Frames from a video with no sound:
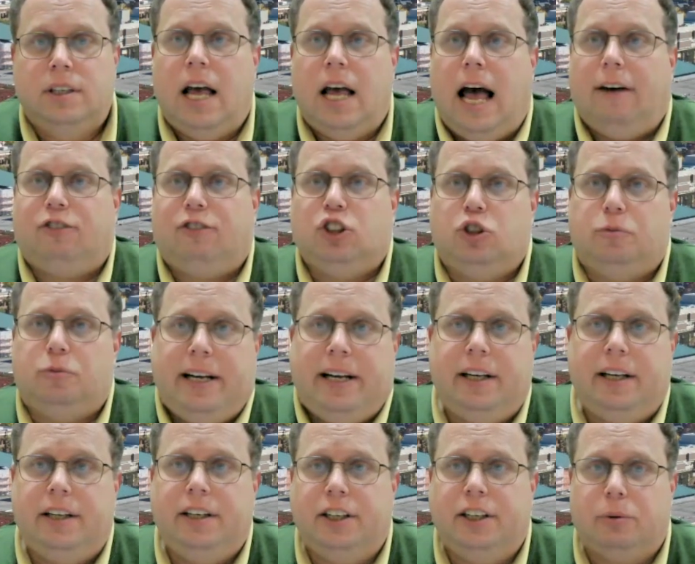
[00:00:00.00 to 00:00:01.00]
After spending
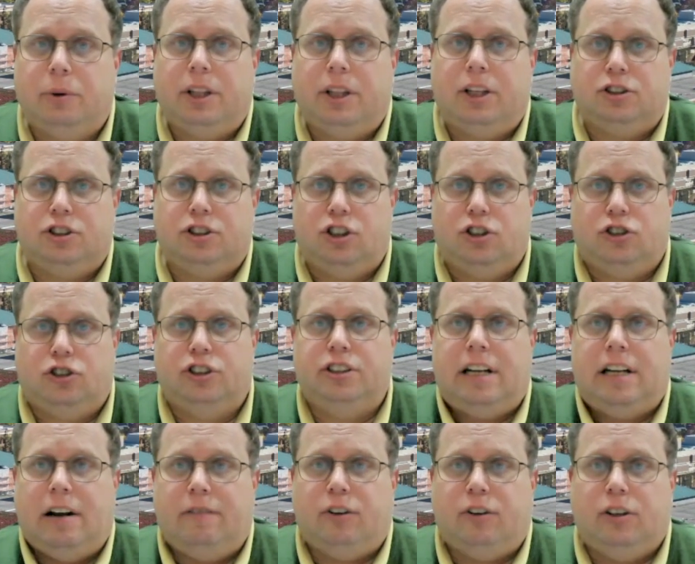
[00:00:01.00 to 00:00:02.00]
a year with her sister in
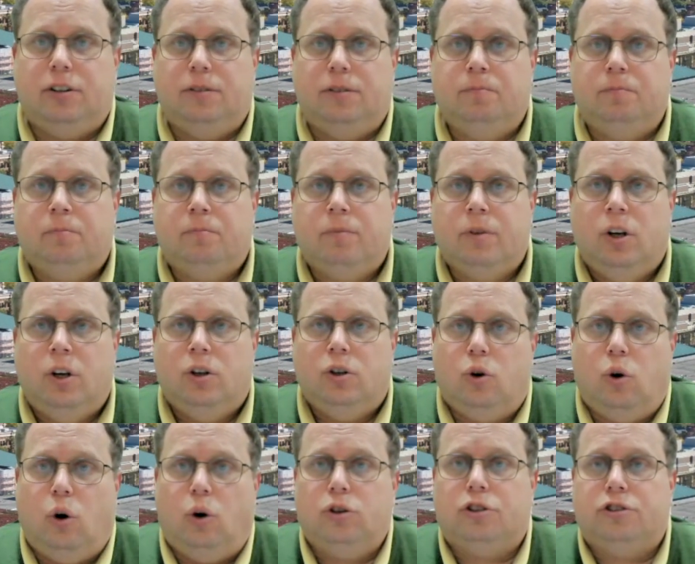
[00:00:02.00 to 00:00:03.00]
Denver,
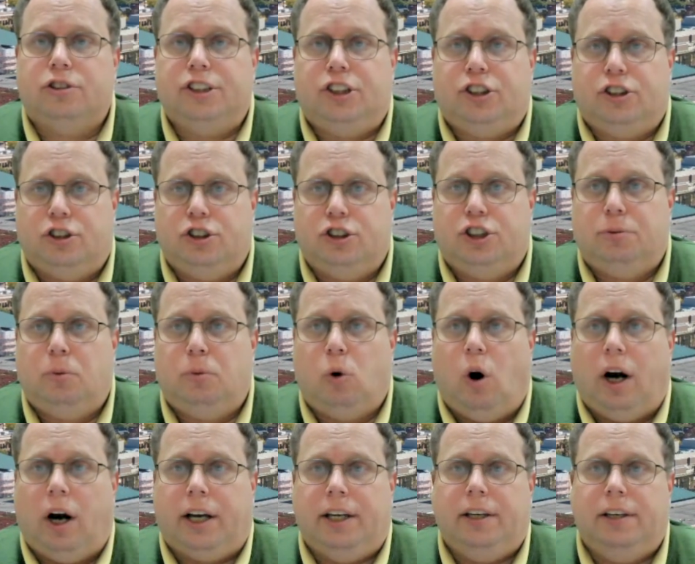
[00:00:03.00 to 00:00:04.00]
Golda returned to
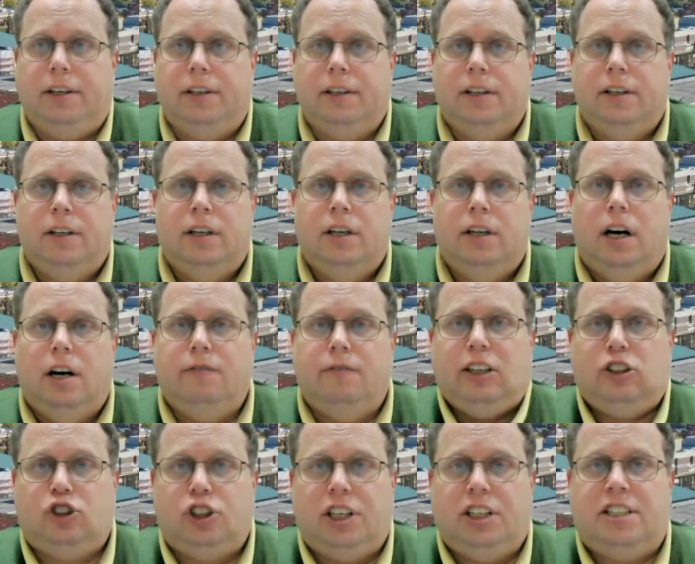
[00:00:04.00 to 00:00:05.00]
Milwaukee,
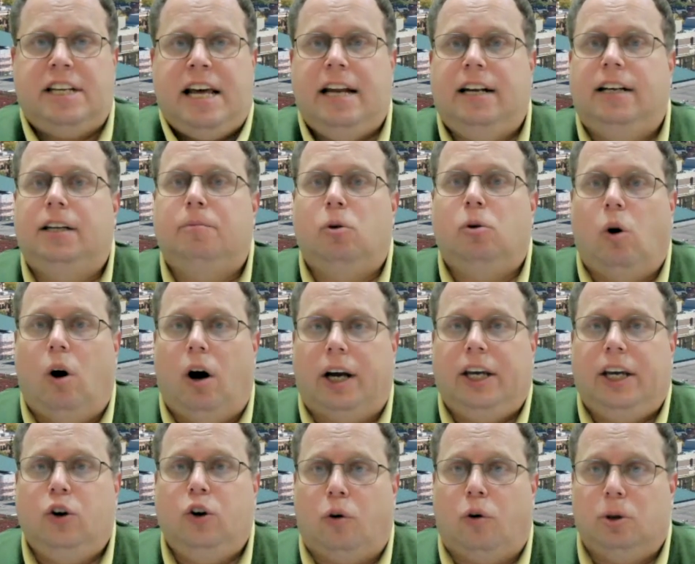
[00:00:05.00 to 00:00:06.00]
eventually attending
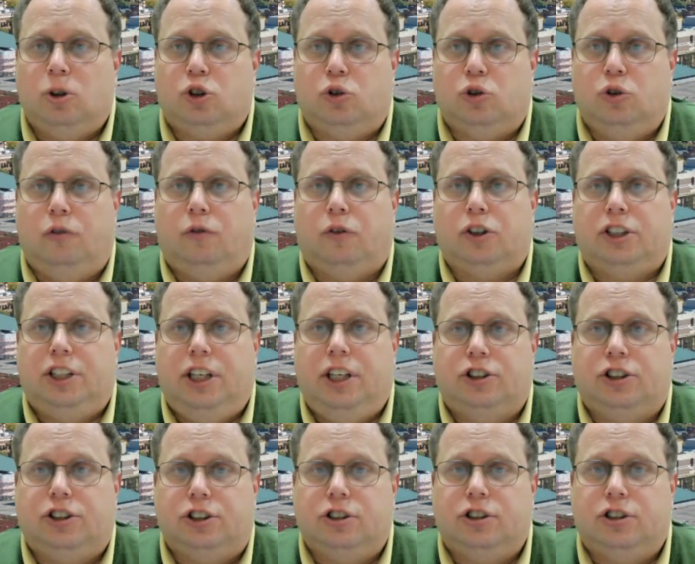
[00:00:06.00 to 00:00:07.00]
Milwaukee Normal School for
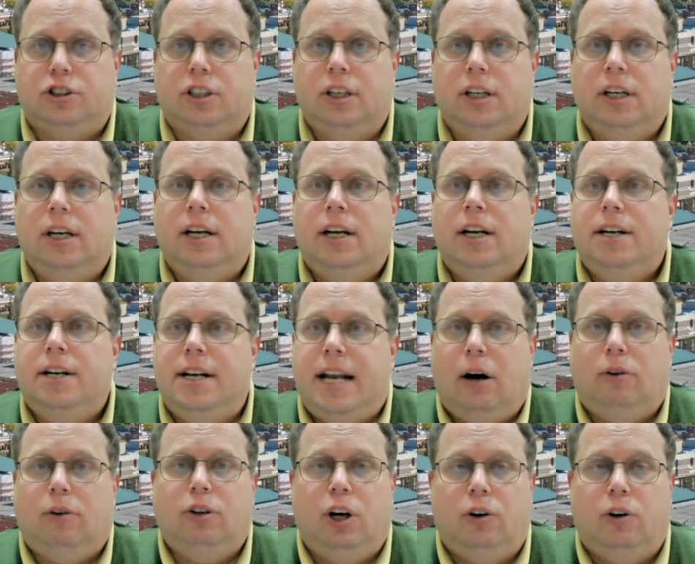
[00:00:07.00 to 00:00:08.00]
Teachers,
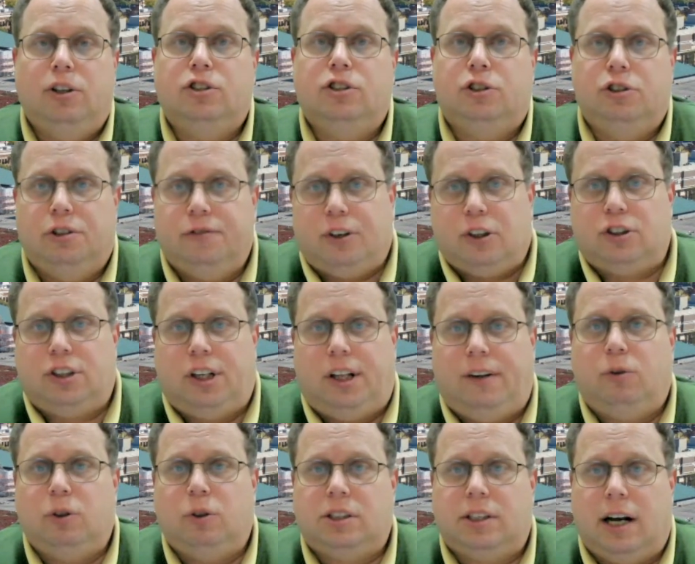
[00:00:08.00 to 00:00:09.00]
now known as University of
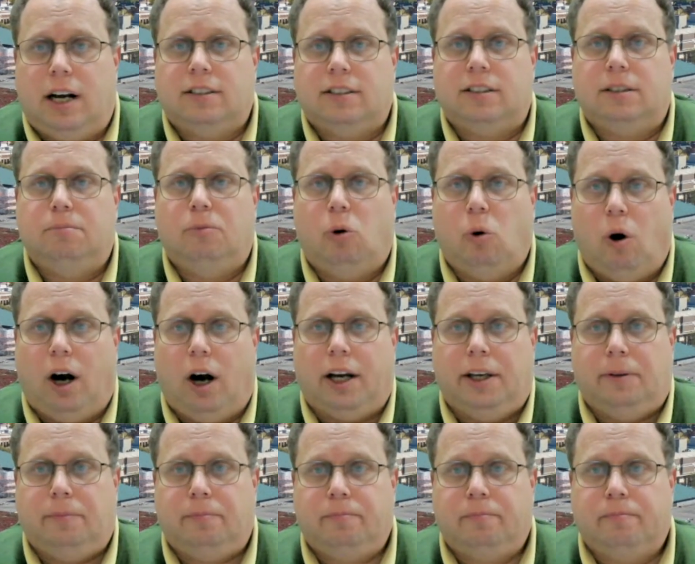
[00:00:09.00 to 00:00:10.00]
Wisconsin-Milwaukee.